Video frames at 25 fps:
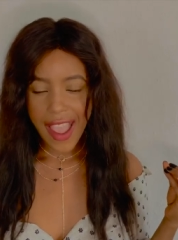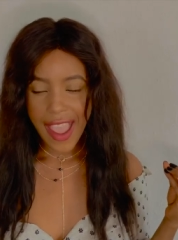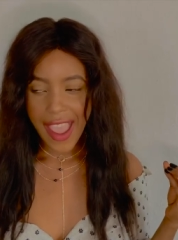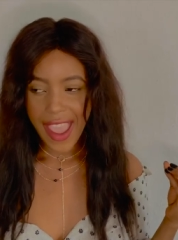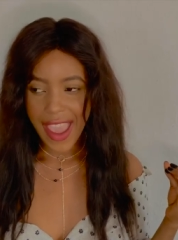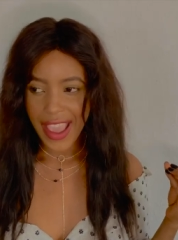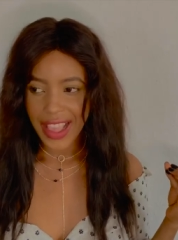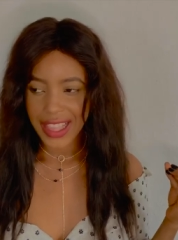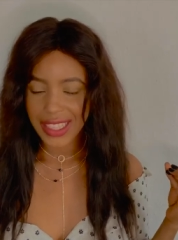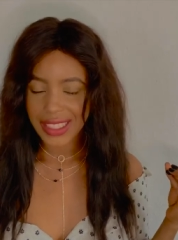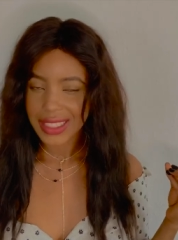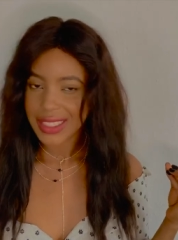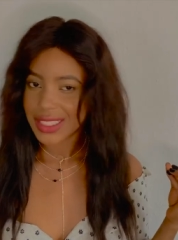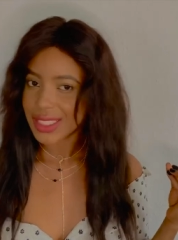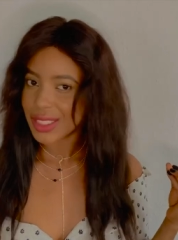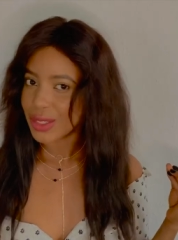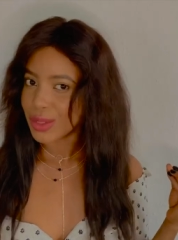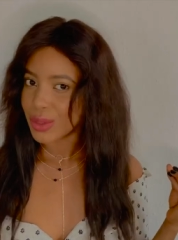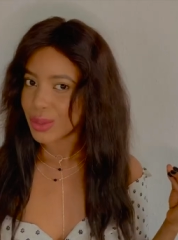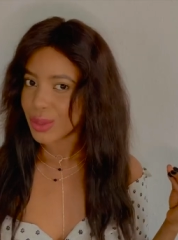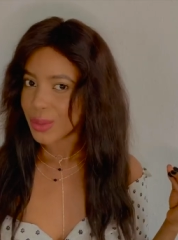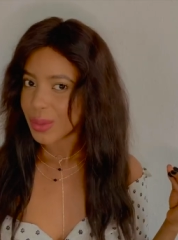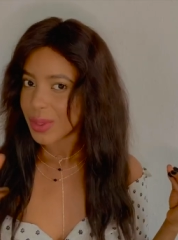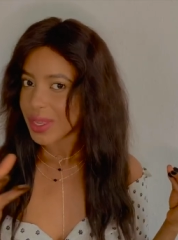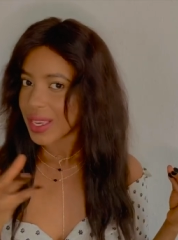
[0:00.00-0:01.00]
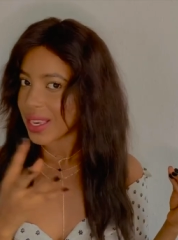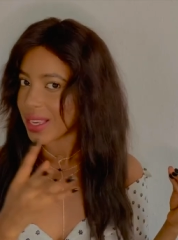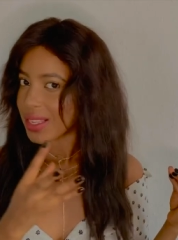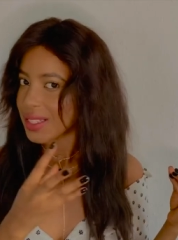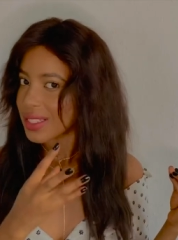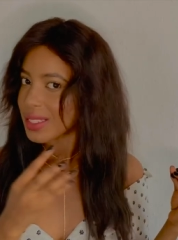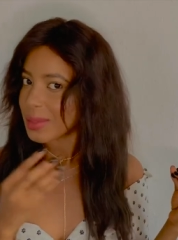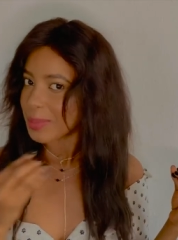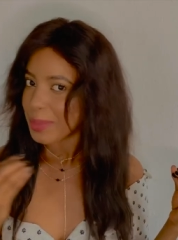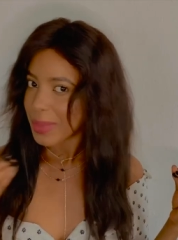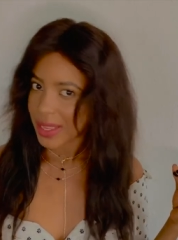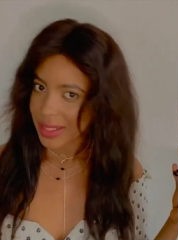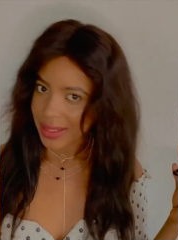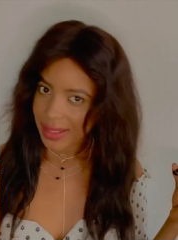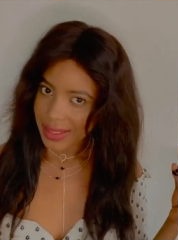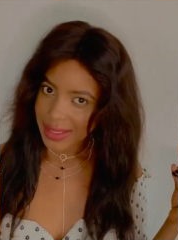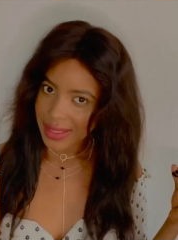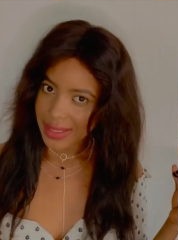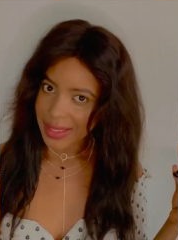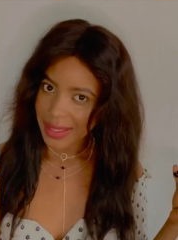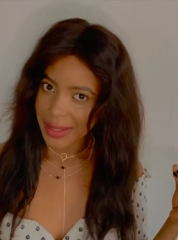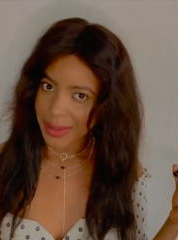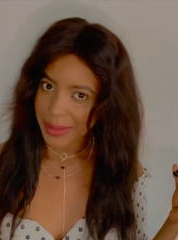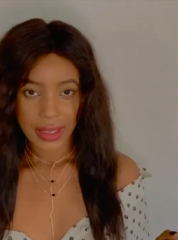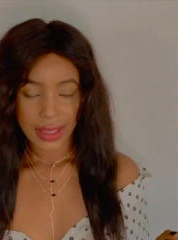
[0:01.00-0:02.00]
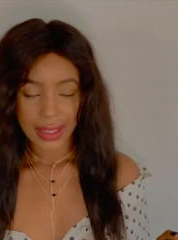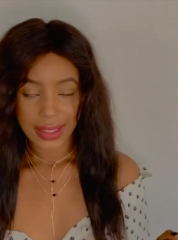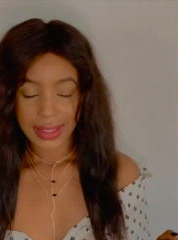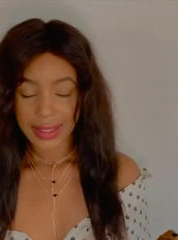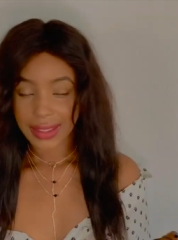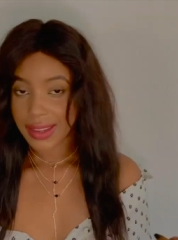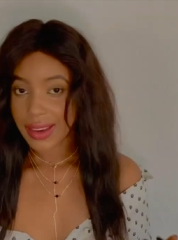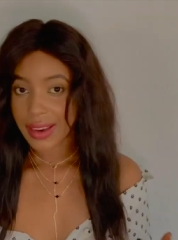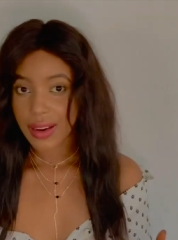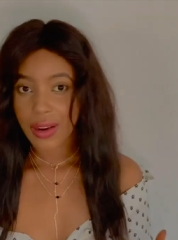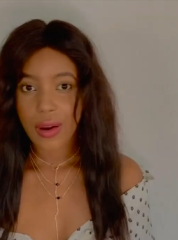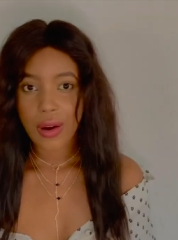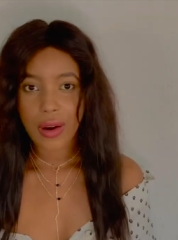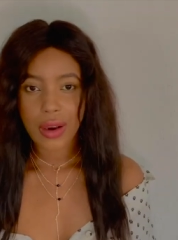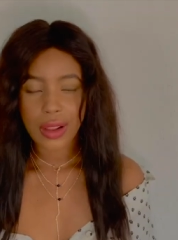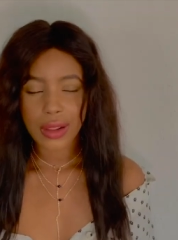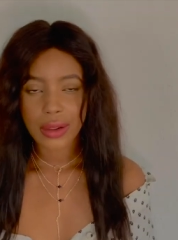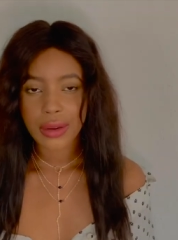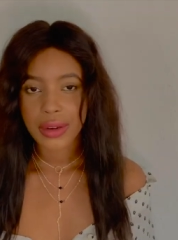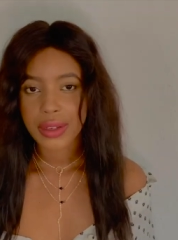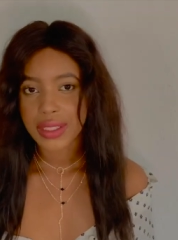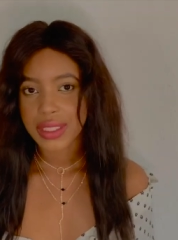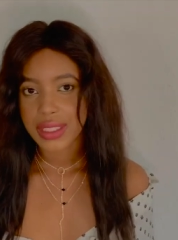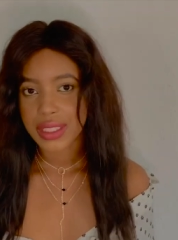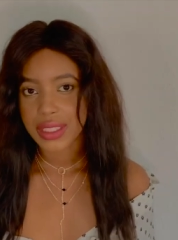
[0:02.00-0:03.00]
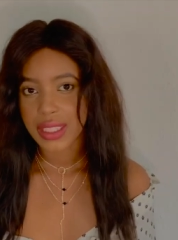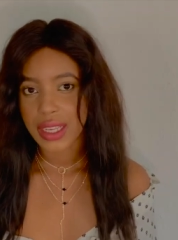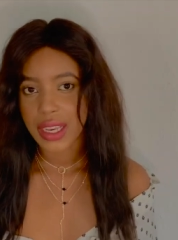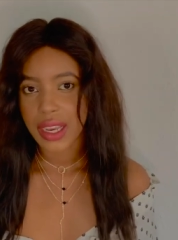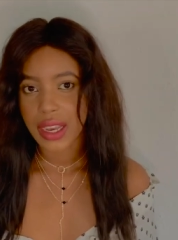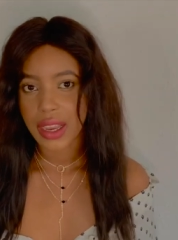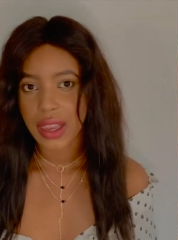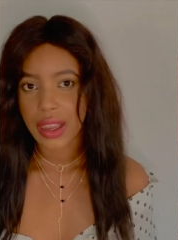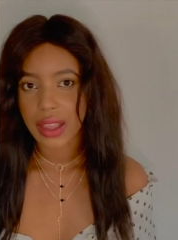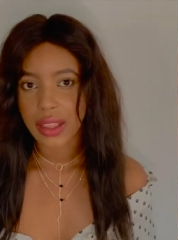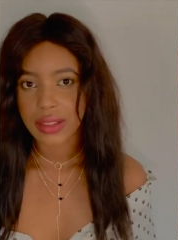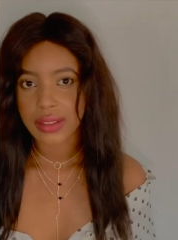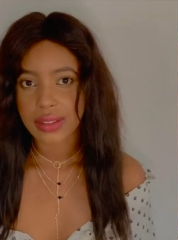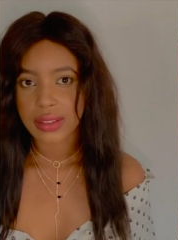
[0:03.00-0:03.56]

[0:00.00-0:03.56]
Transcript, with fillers: and still look expensive they are colors that